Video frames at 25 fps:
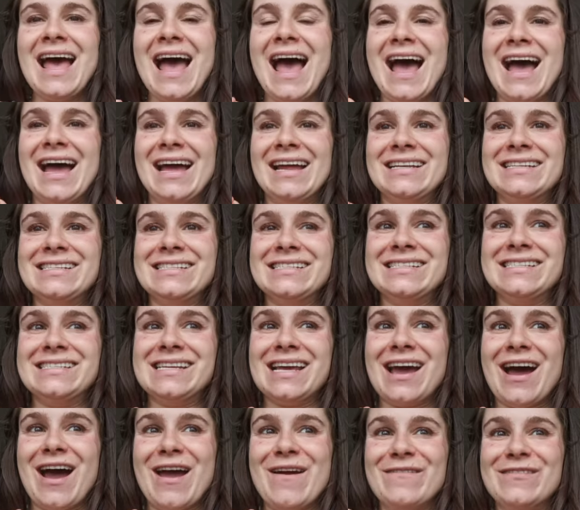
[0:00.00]
And
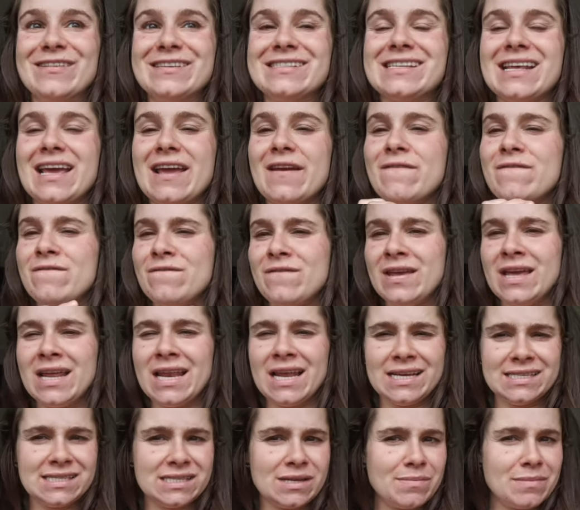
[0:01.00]
I was like
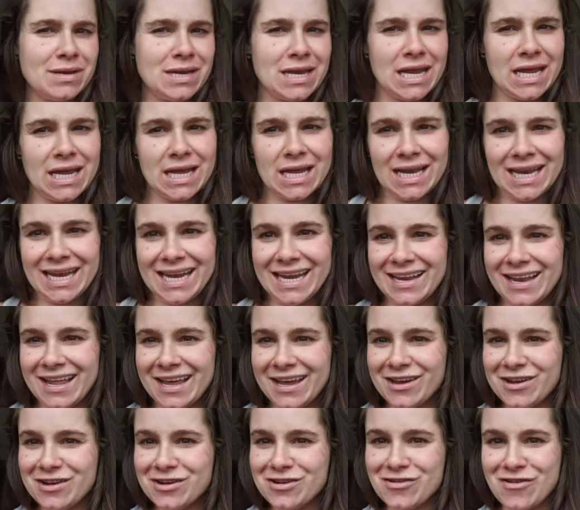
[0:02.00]
feeling some niggly,
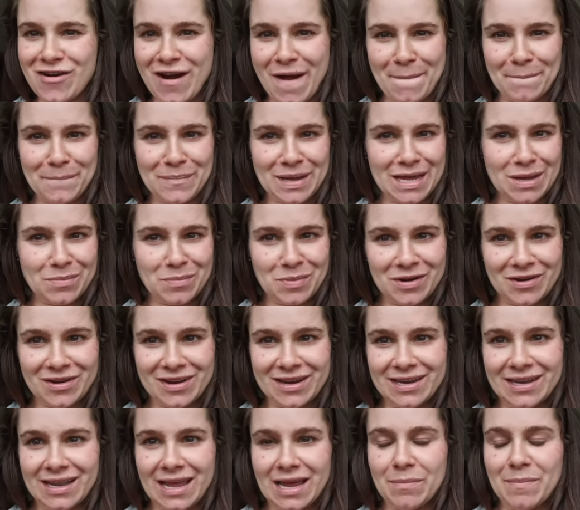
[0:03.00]
like crampy
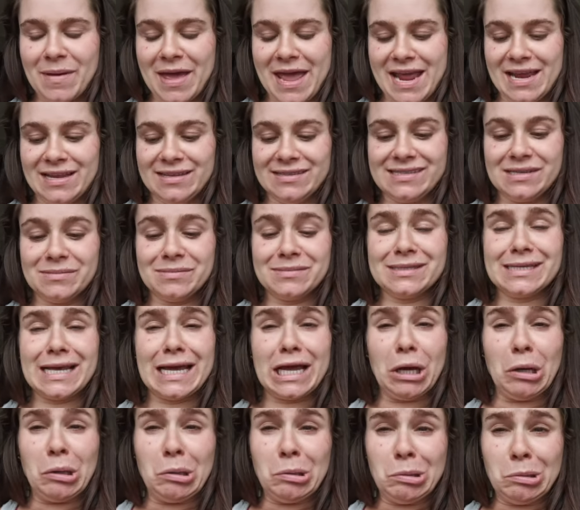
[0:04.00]
period, like pains, and was
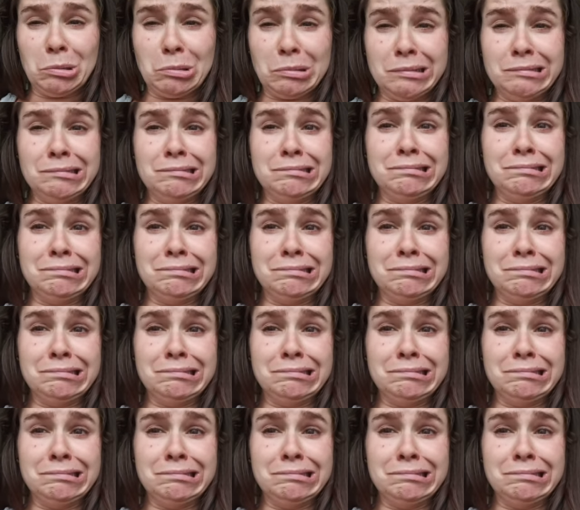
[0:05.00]
like, oh,